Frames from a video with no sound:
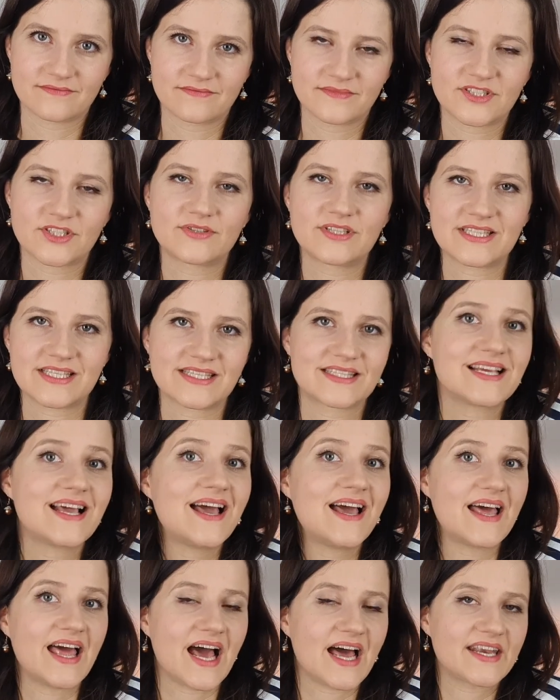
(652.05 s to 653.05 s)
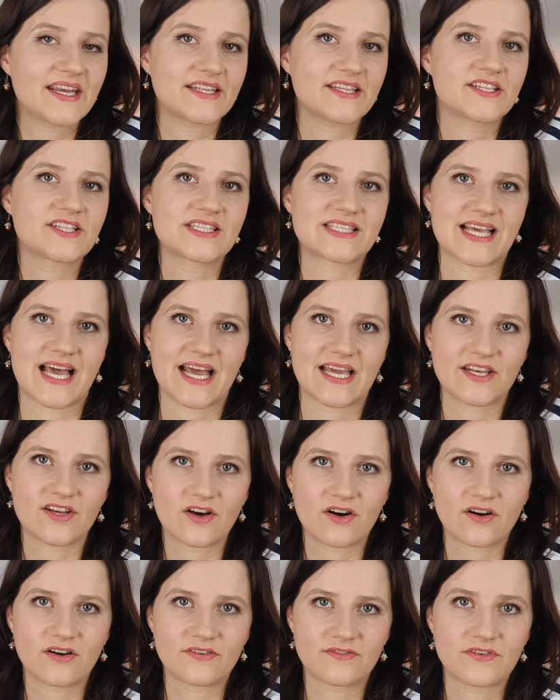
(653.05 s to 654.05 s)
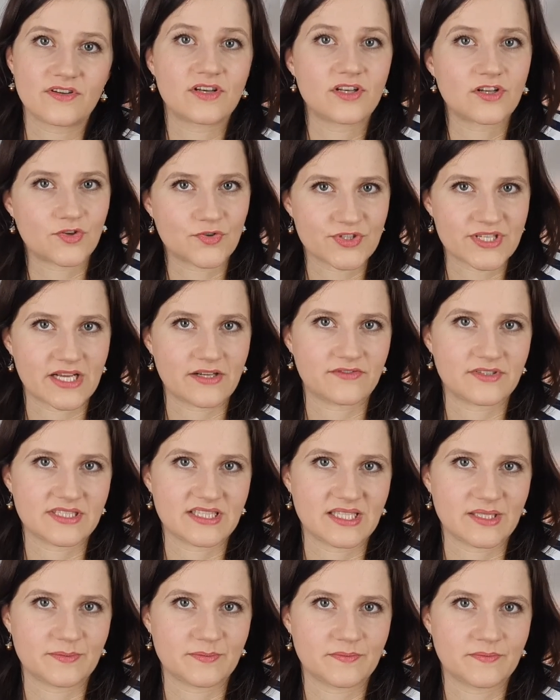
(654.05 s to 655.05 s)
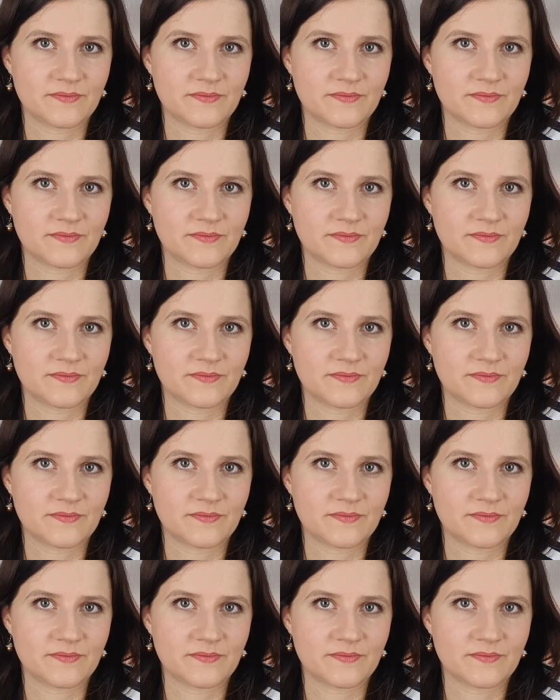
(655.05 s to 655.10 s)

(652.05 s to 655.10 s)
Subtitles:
So this is another sign of low self-esteem.